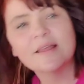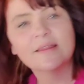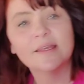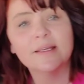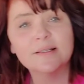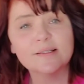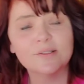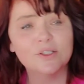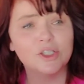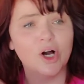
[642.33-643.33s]
Thanks a
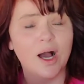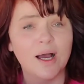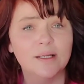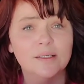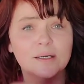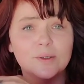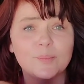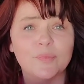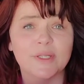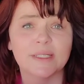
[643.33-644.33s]
lot.
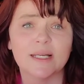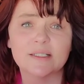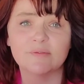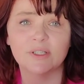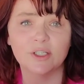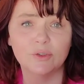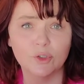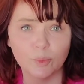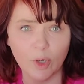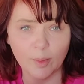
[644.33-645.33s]
The next video you're
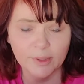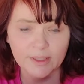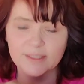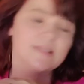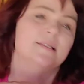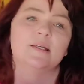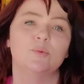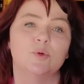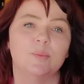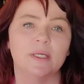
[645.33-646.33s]
probably going to see
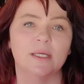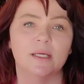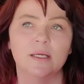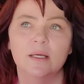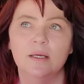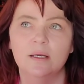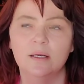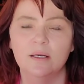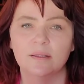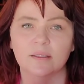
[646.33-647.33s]
will be
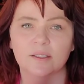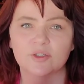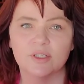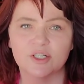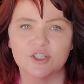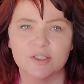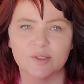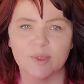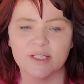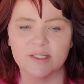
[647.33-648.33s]
the introduction to
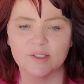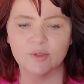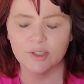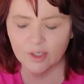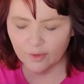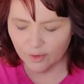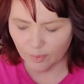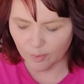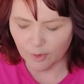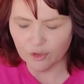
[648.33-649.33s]
my studio, the
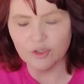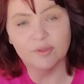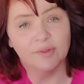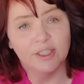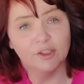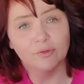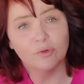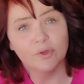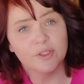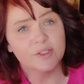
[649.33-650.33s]
promotional video
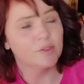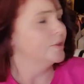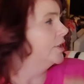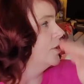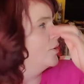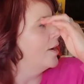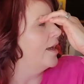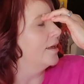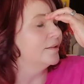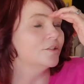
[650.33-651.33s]
for the studio,
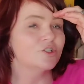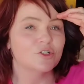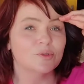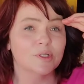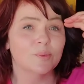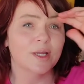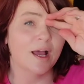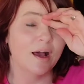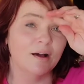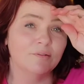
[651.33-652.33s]
and the shoot that we
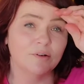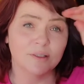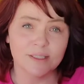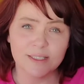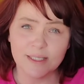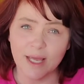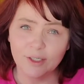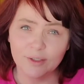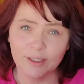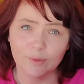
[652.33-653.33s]
have on
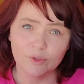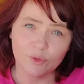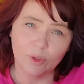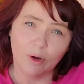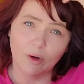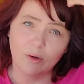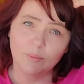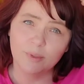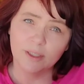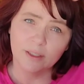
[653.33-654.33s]
Saturday, which will all
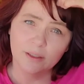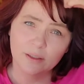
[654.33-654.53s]
be